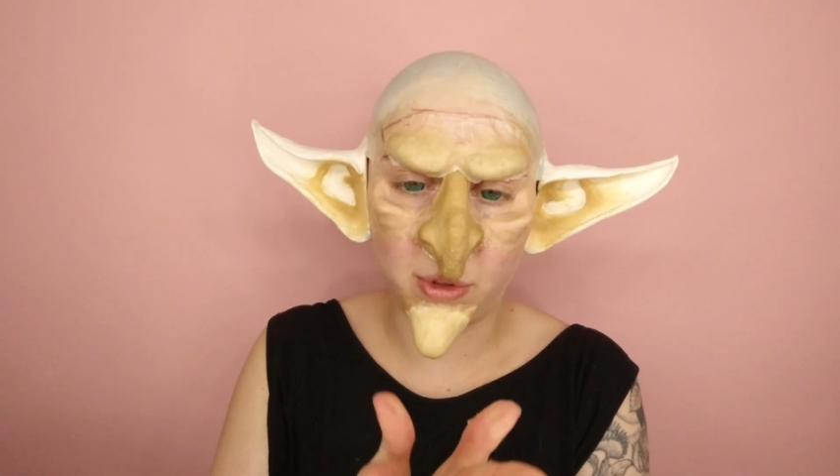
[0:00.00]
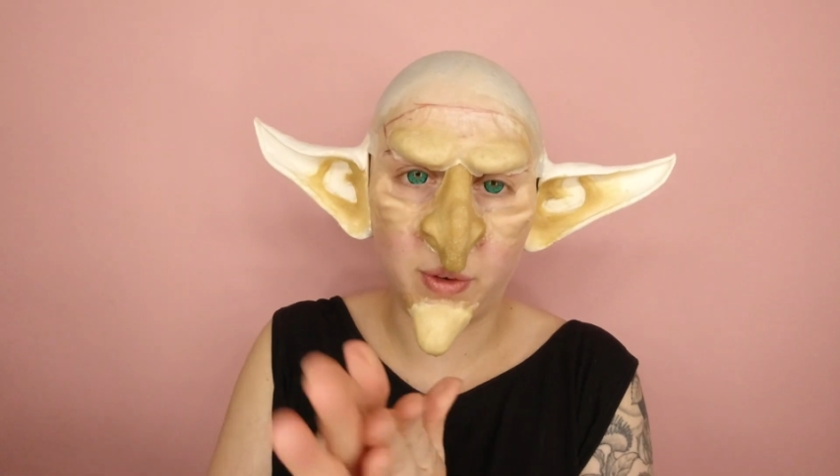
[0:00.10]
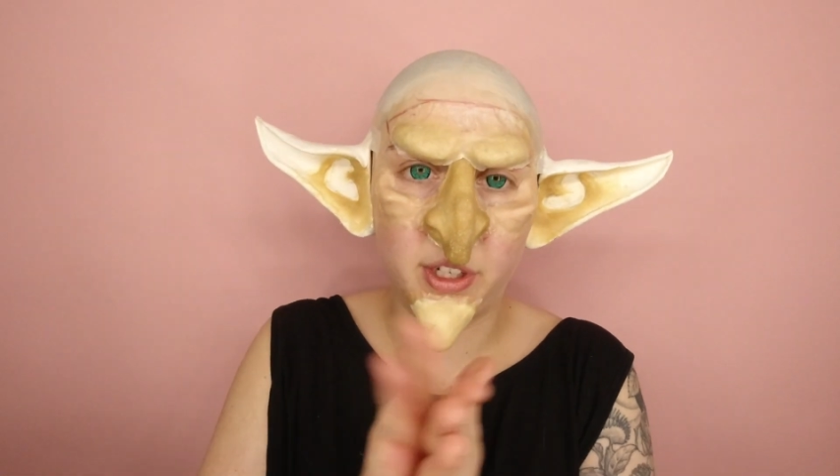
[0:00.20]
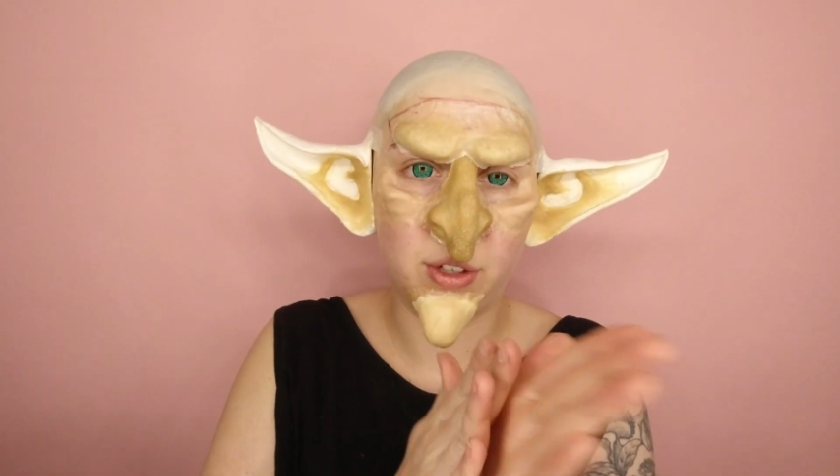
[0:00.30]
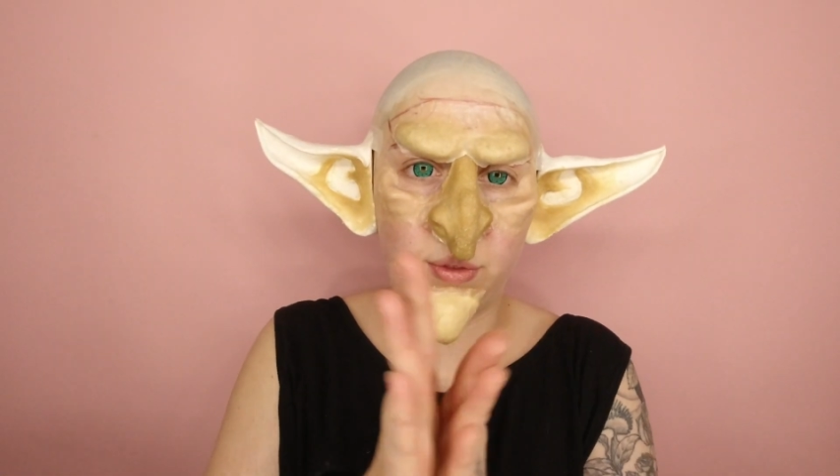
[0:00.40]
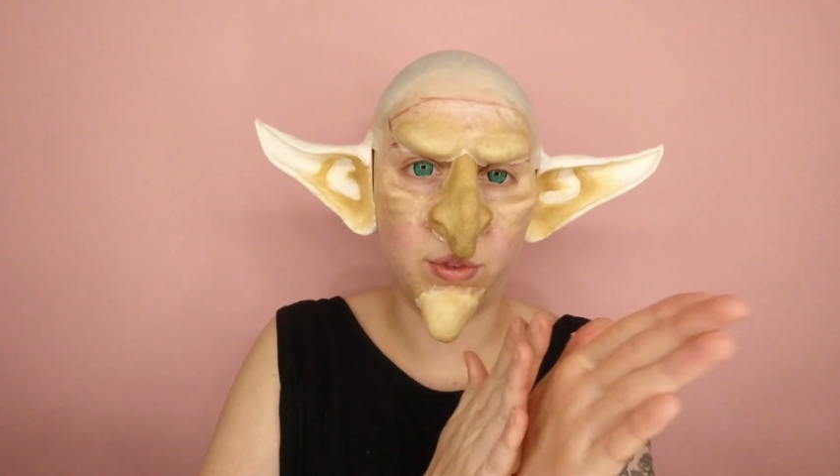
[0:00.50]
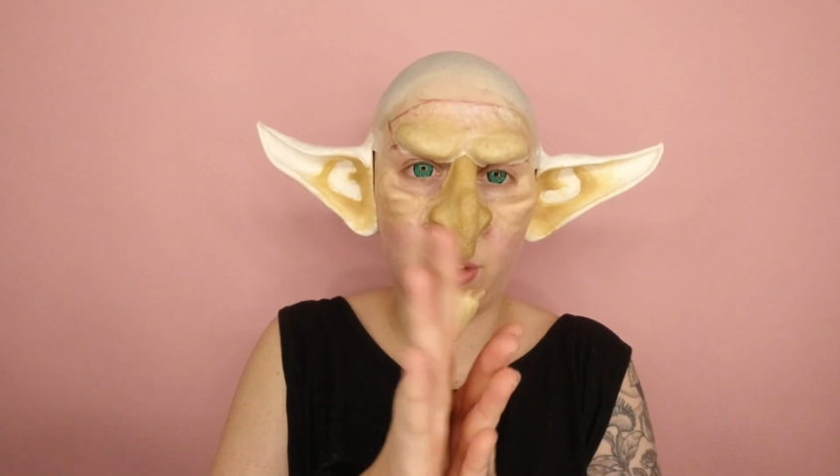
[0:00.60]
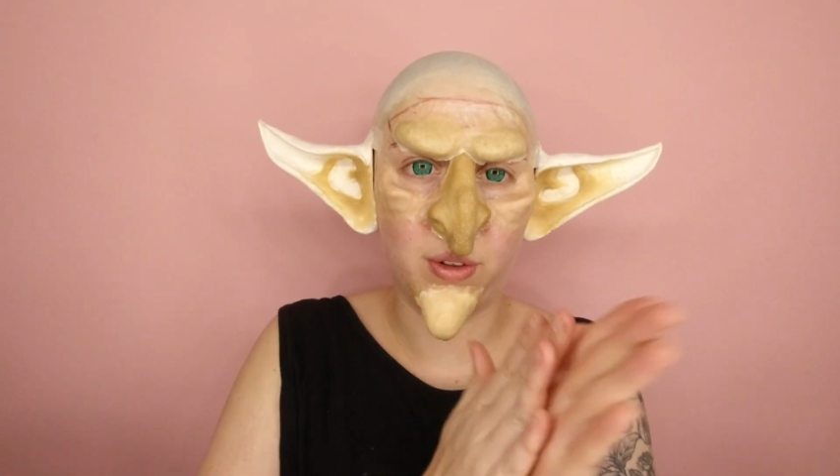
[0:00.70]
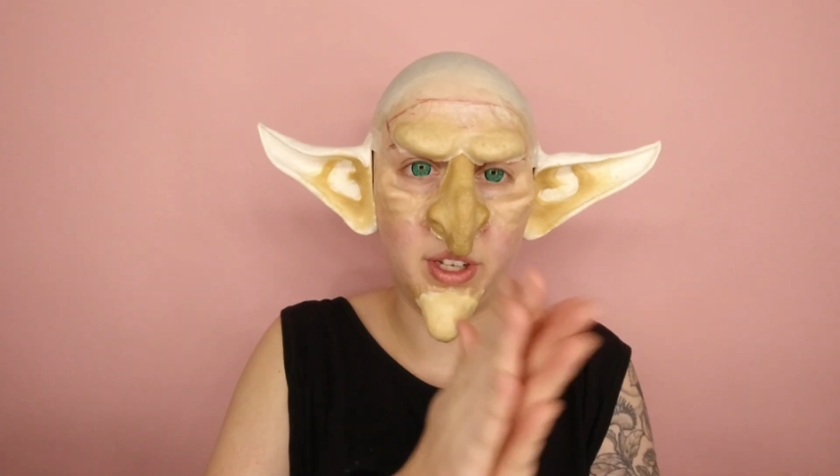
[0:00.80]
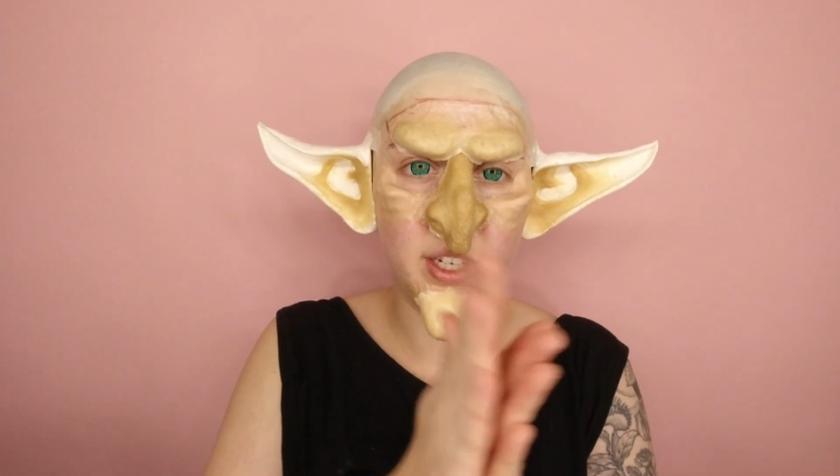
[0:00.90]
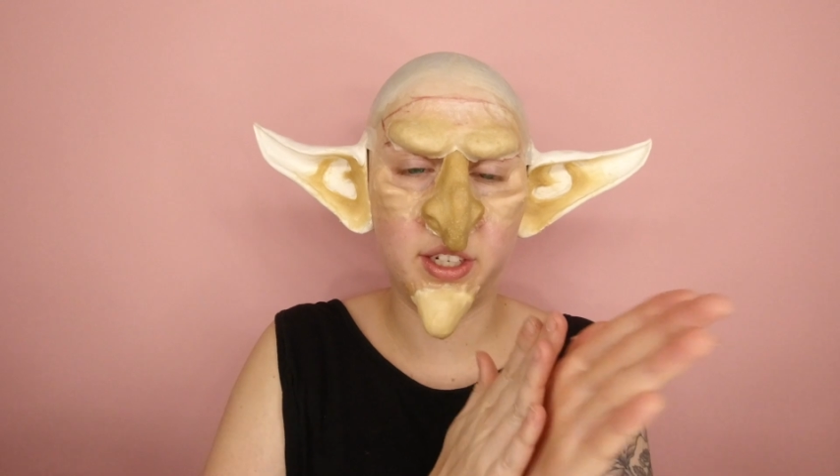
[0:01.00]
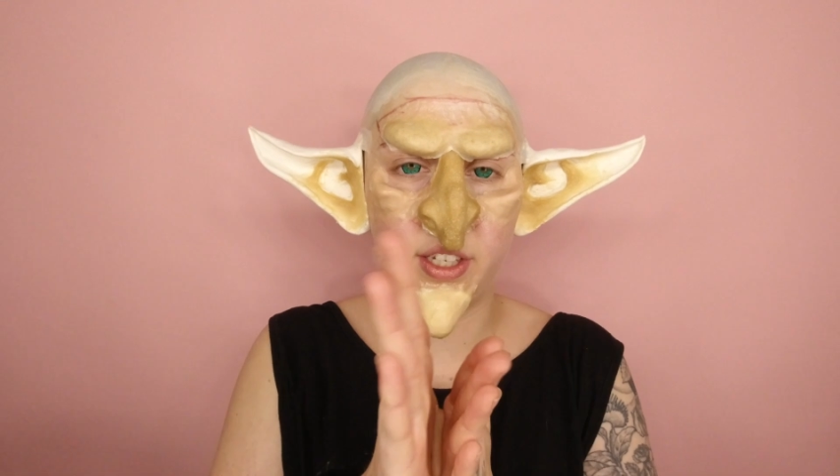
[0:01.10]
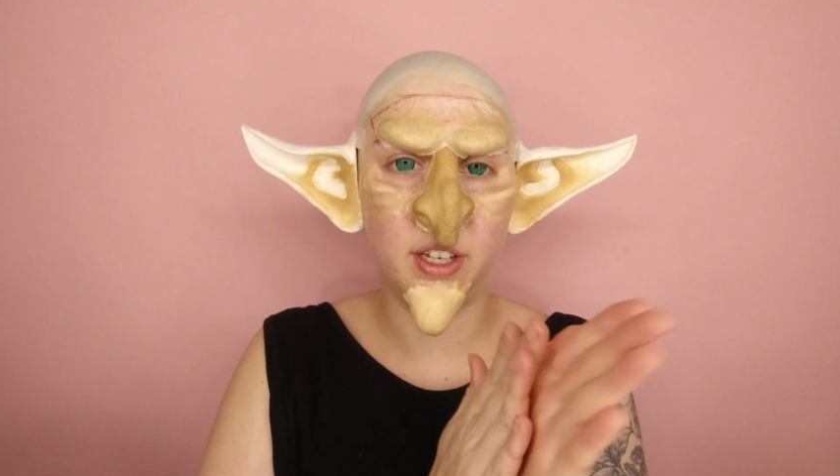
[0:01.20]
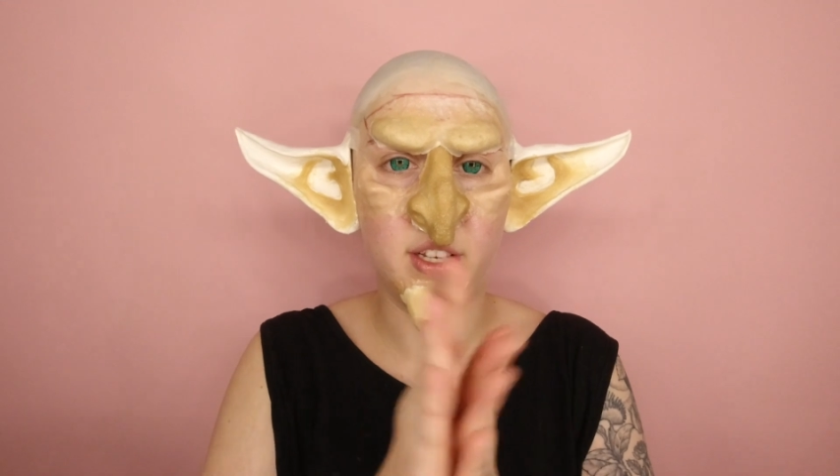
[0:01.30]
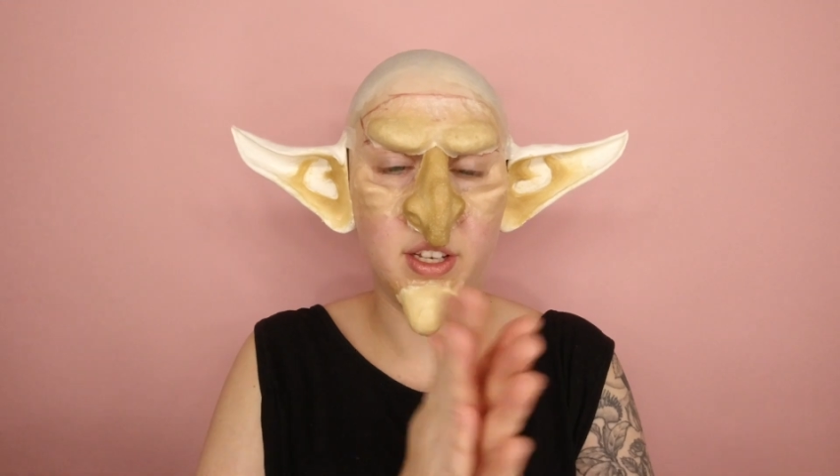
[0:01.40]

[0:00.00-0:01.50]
going to roll it